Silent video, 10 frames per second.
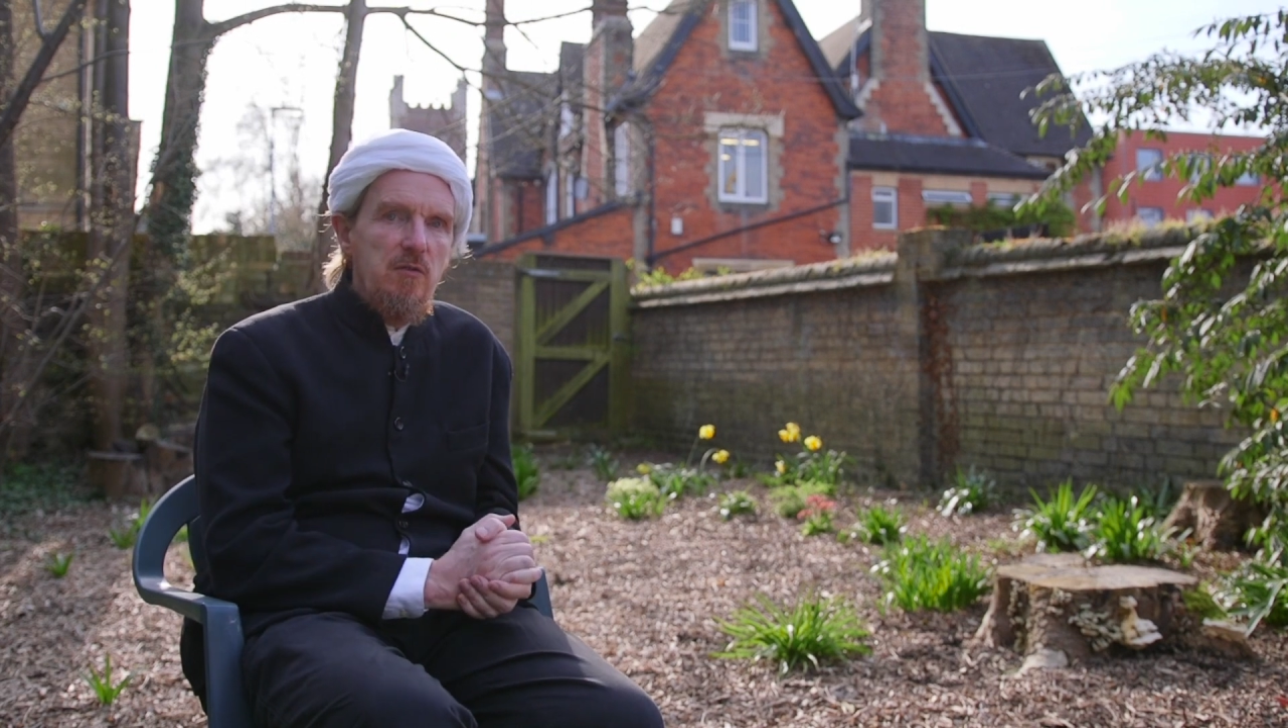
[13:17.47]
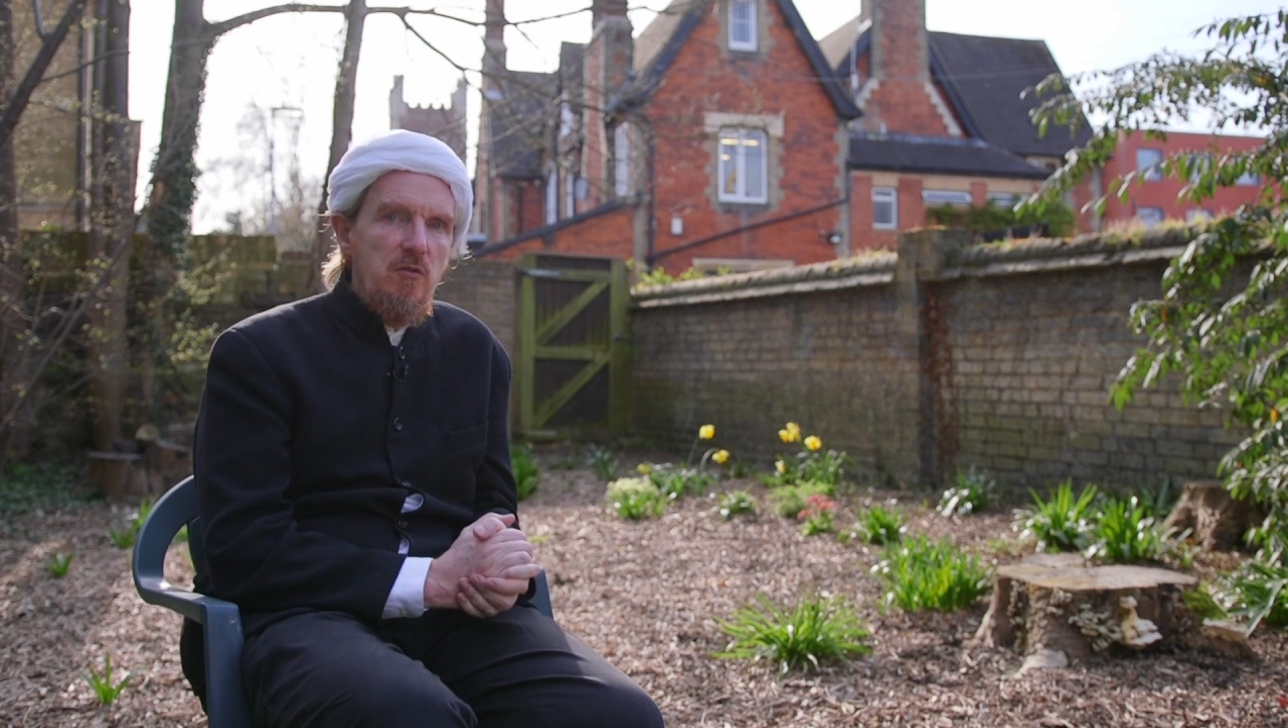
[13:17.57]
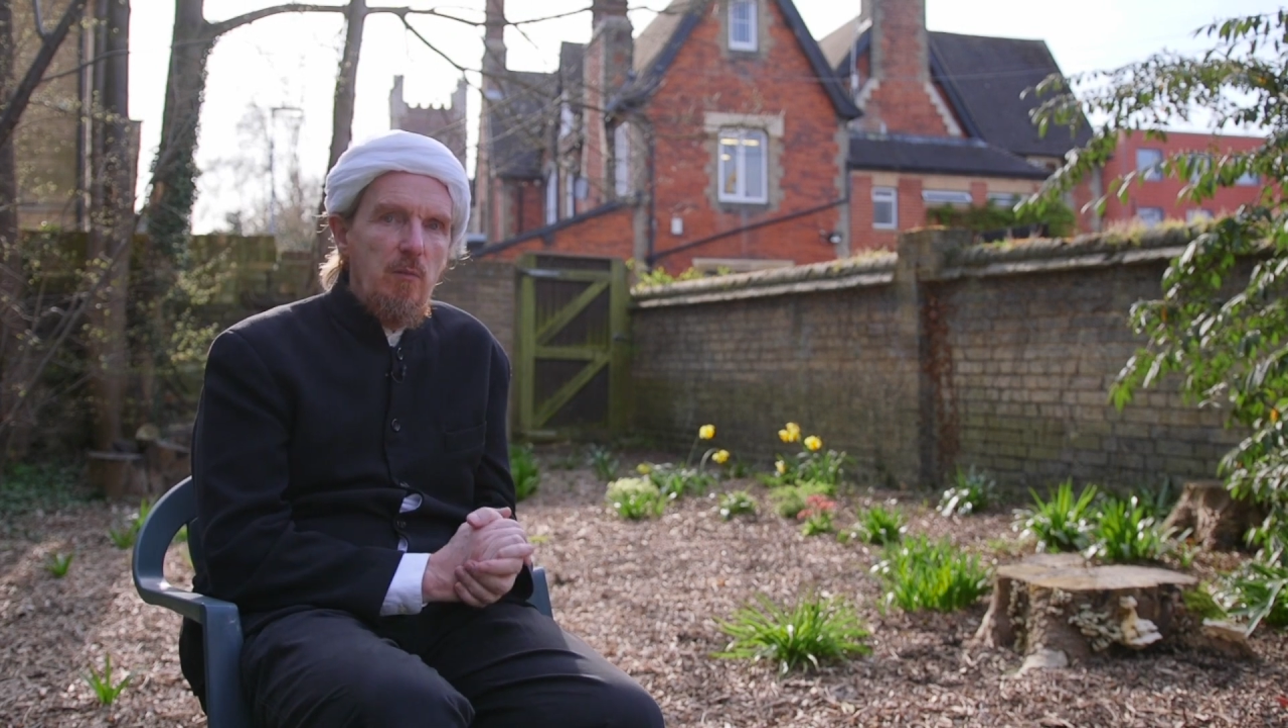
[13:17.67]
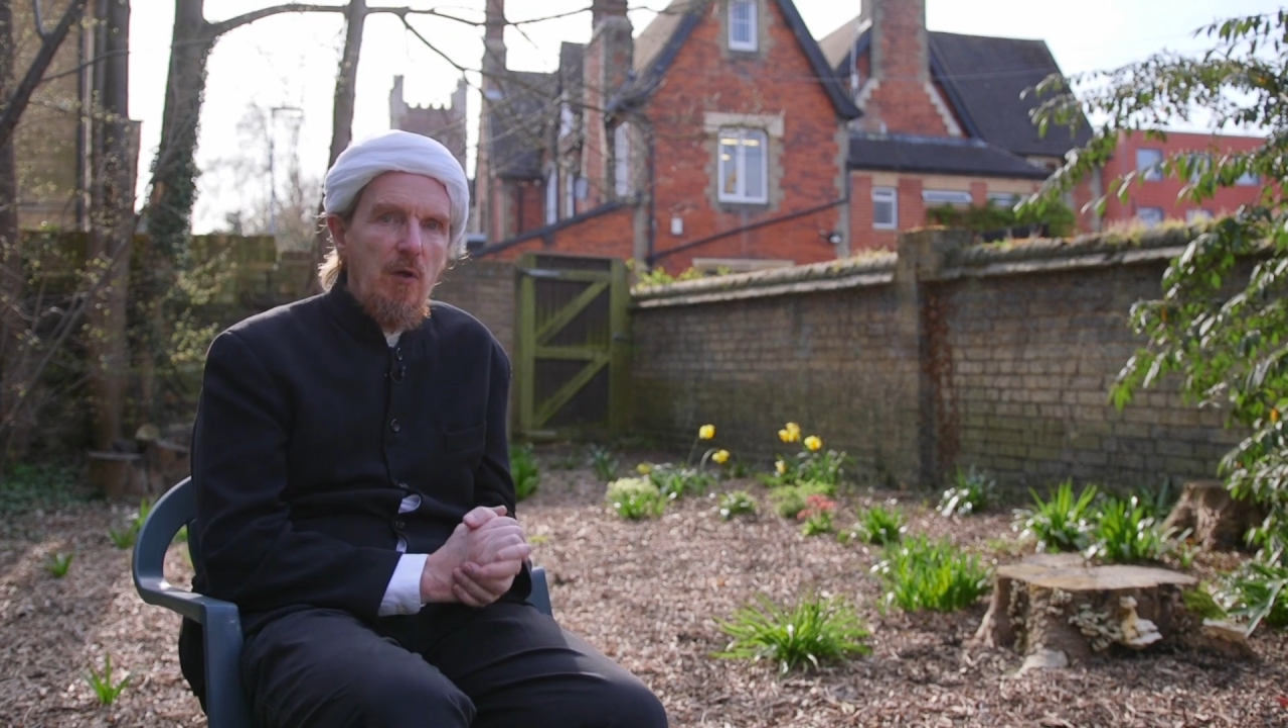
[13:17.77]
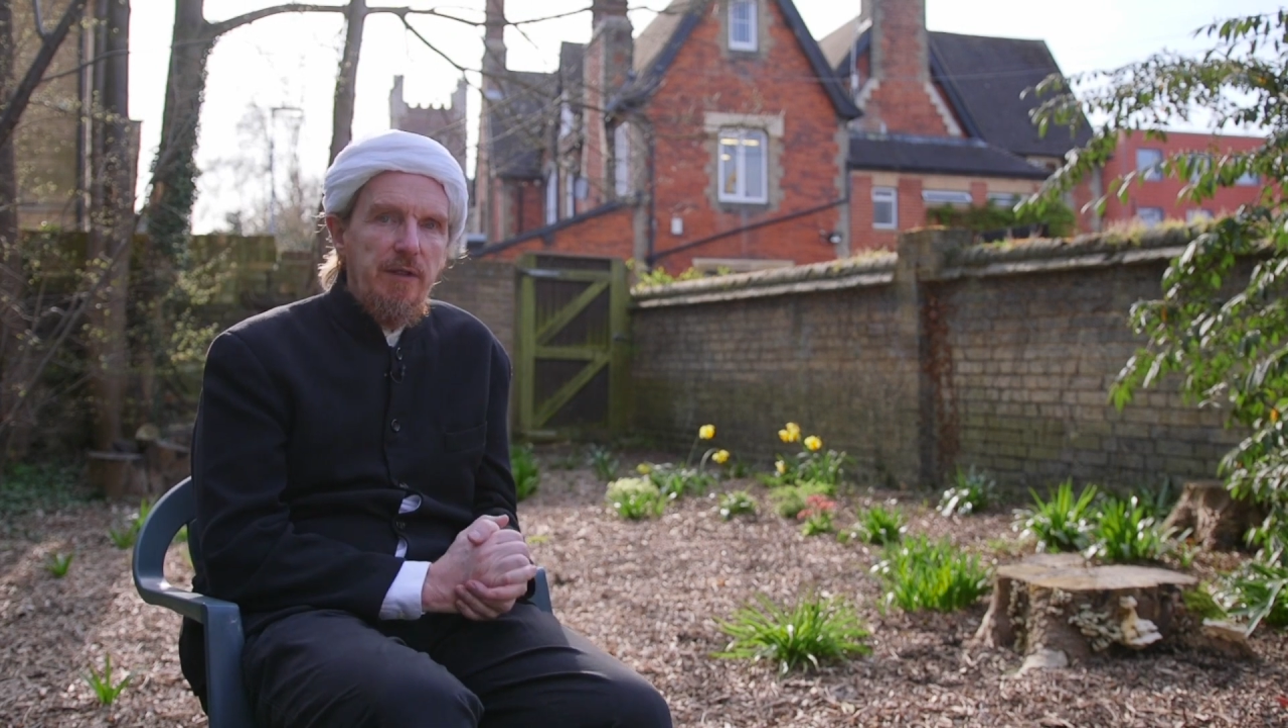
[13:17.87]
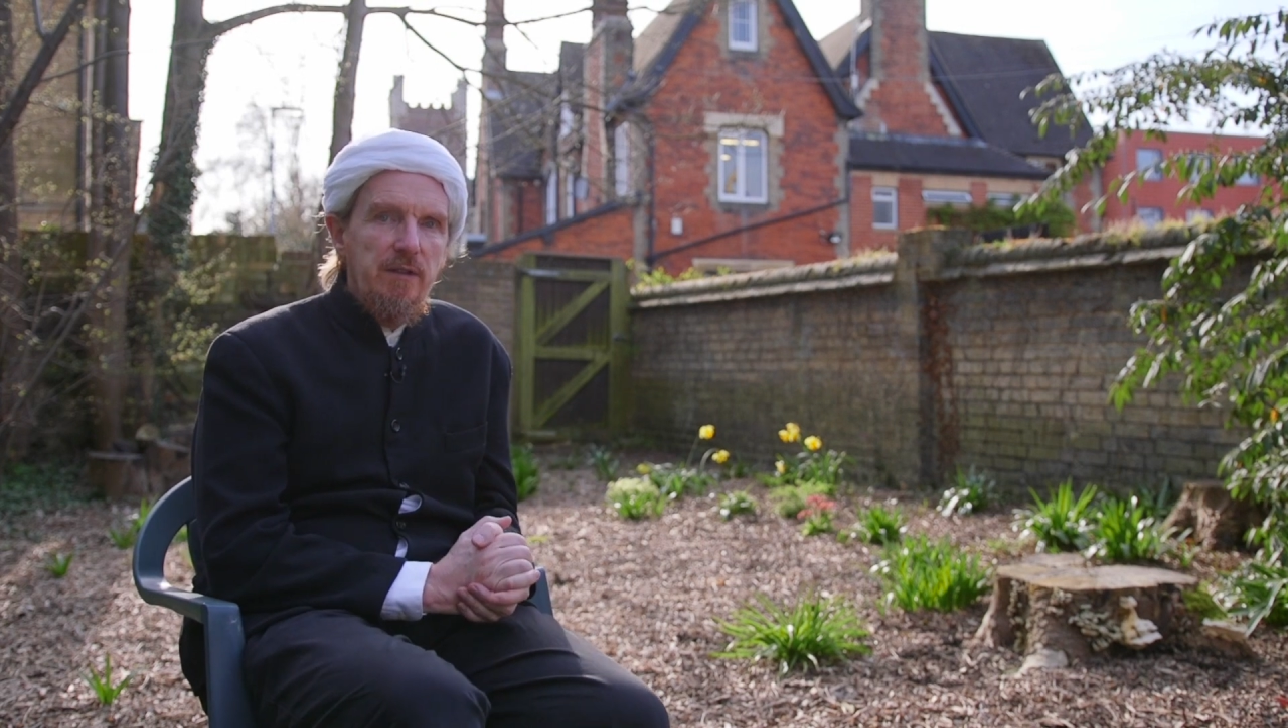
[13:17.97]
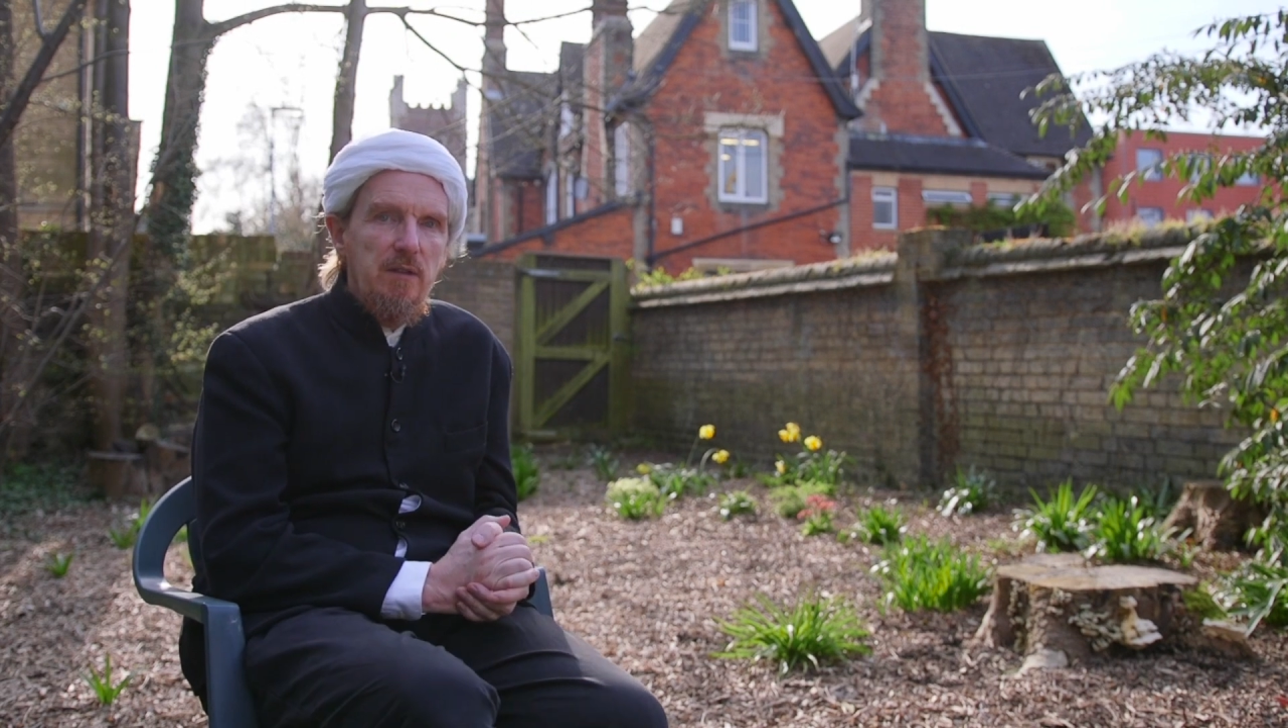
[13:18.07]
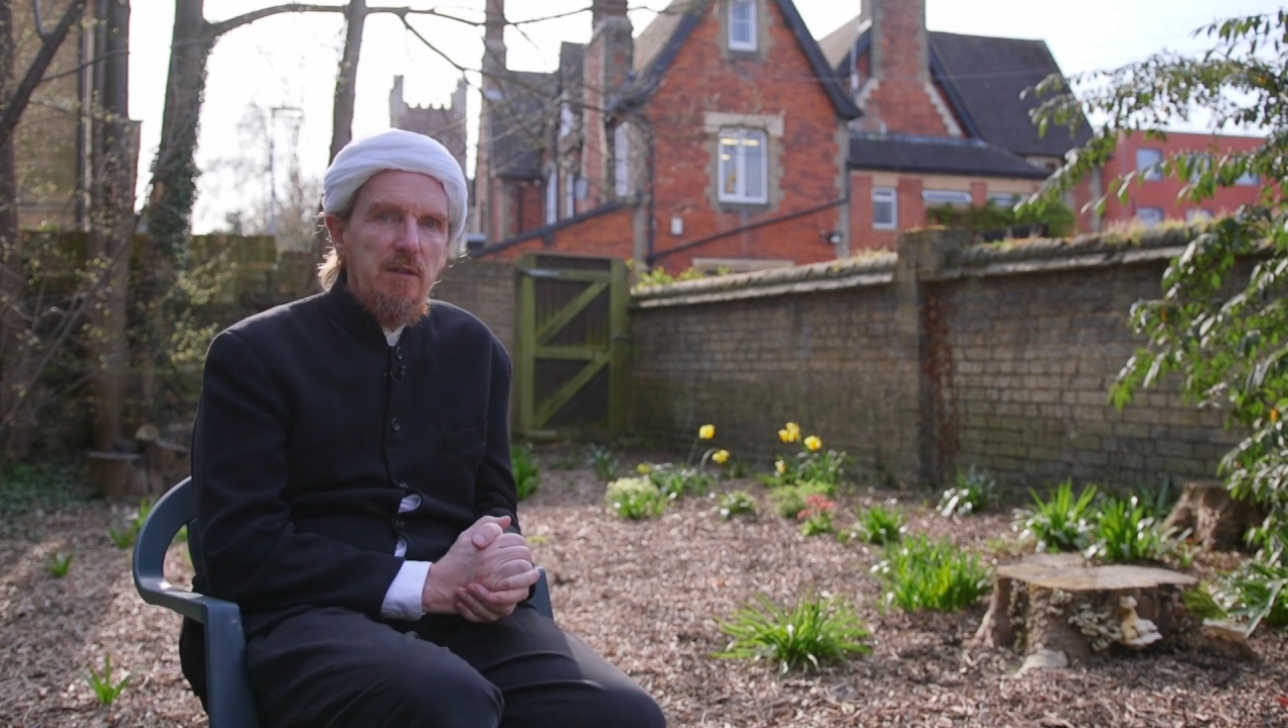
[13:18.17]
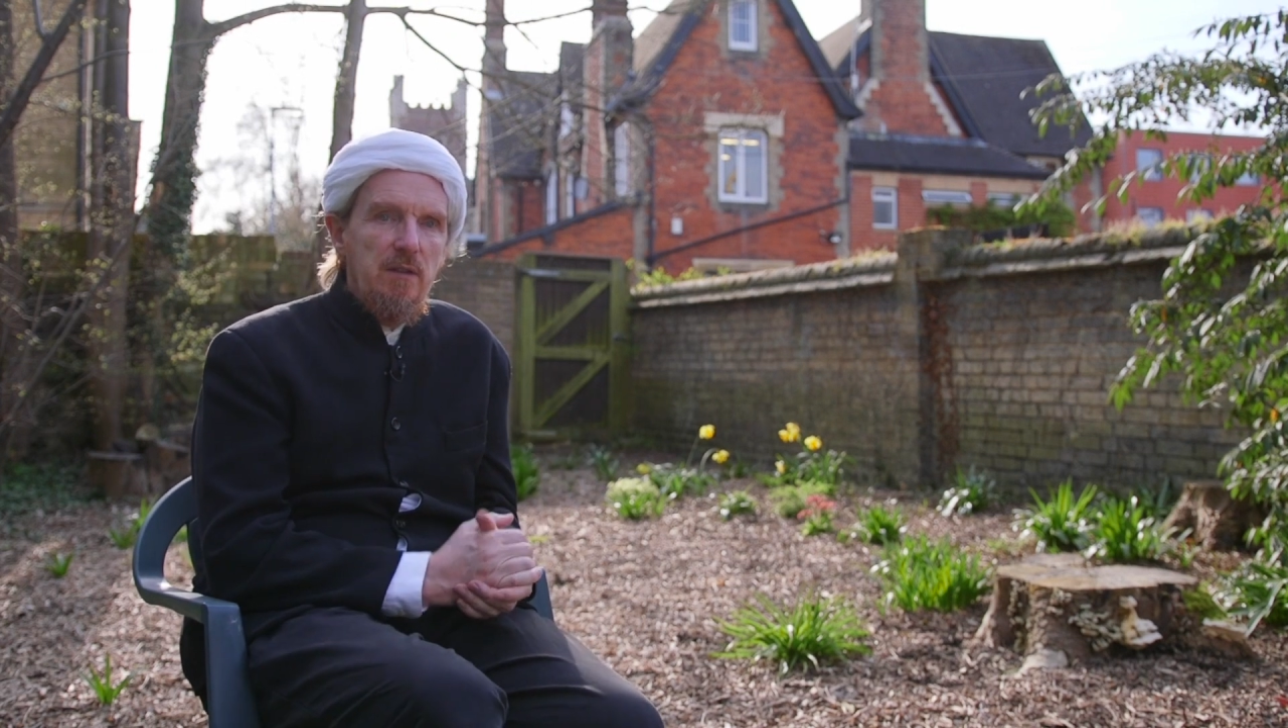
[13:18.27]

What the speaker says: demonic,